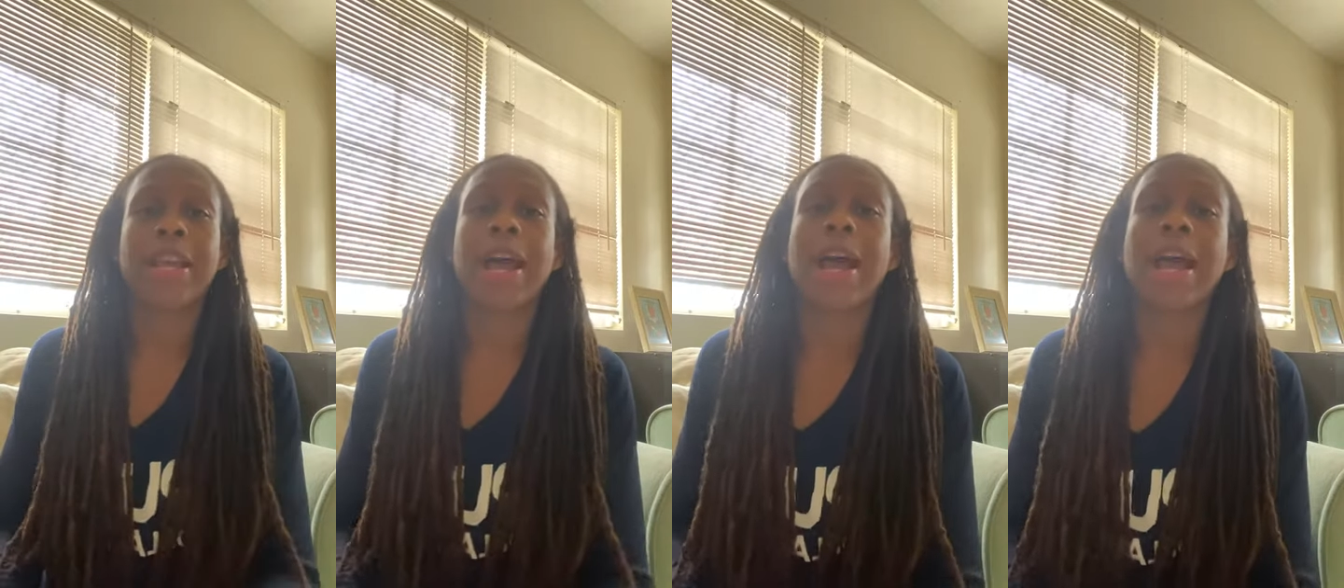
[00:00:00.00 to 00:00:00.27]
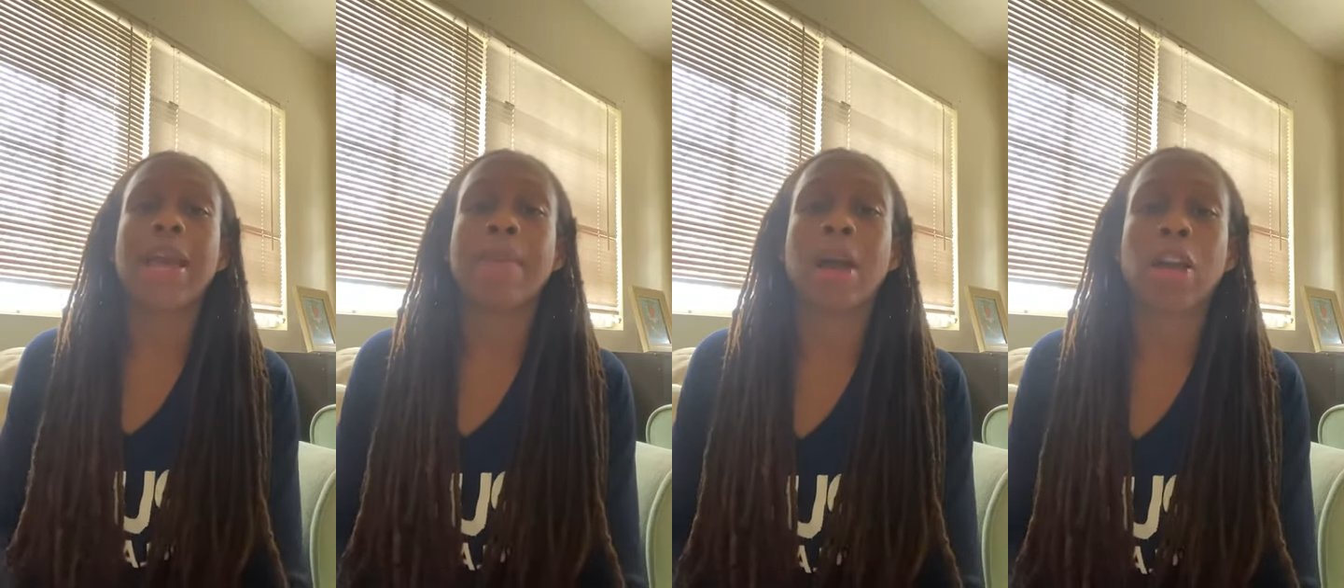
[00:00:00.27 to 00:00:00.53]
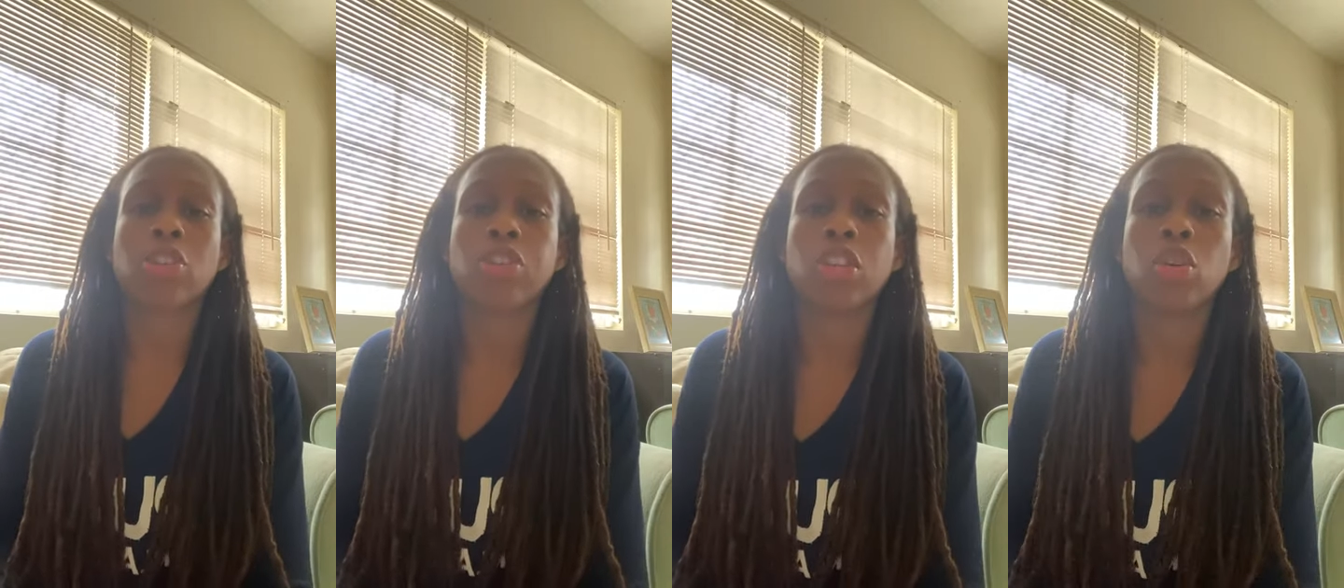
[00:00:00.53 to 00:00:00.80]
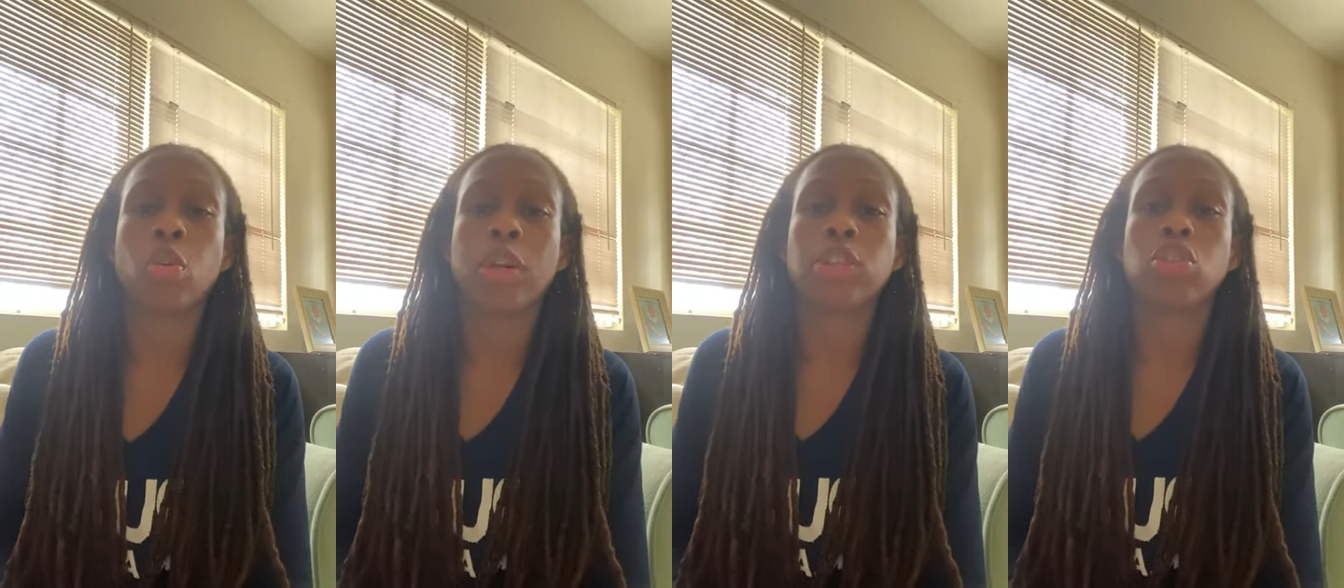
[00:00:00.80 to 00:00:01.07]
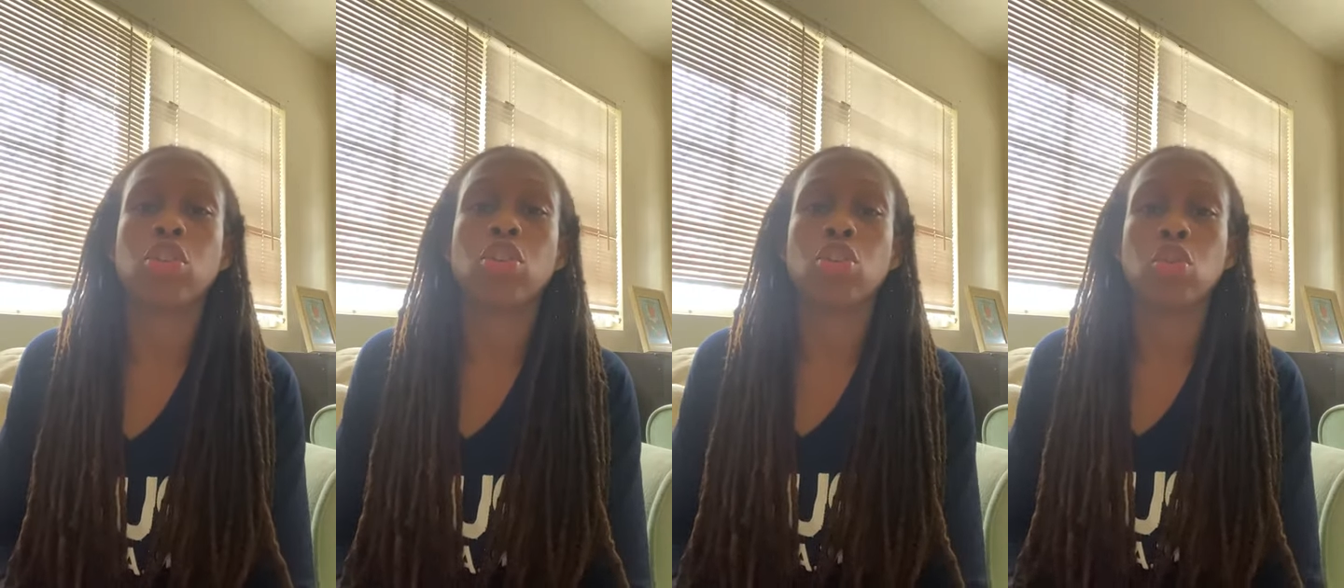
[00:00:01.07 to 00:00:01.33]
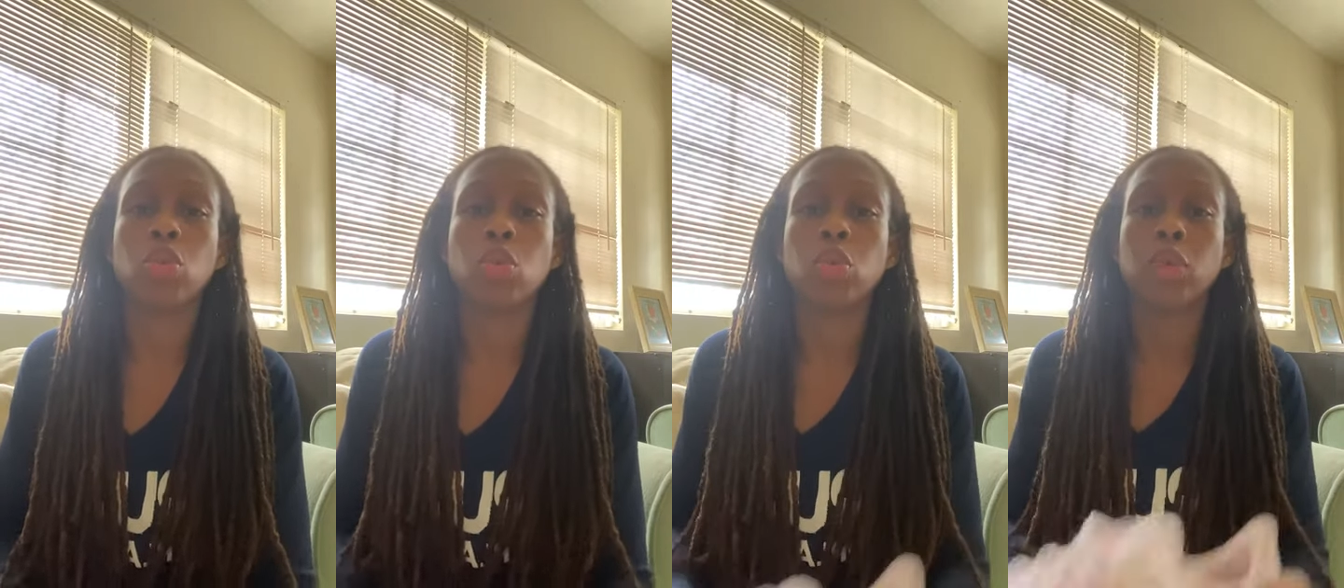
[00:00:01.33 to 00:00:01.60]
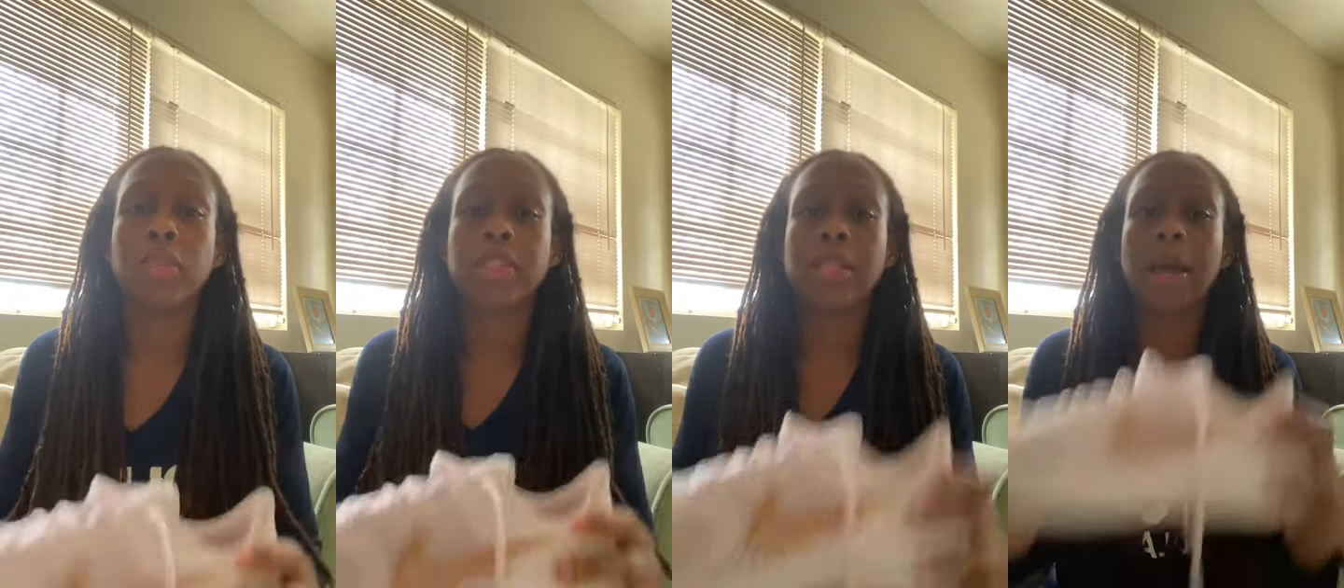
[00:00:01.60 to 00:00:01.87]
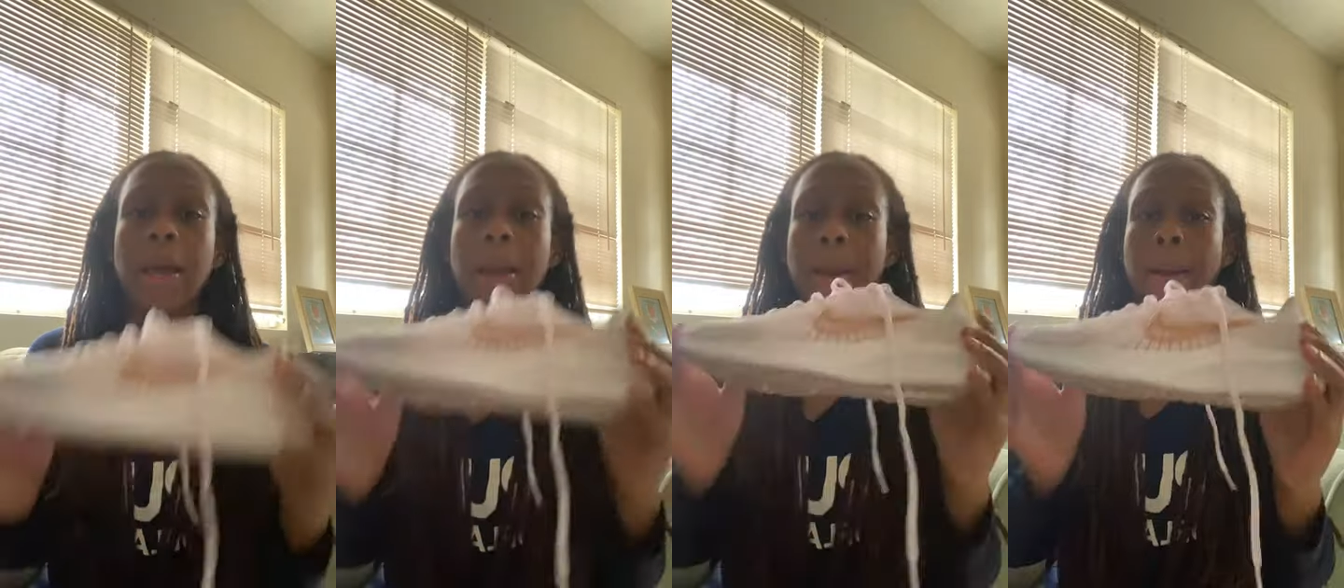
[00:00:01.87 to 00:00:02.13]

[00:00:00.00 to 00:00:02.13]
And I am actually going to use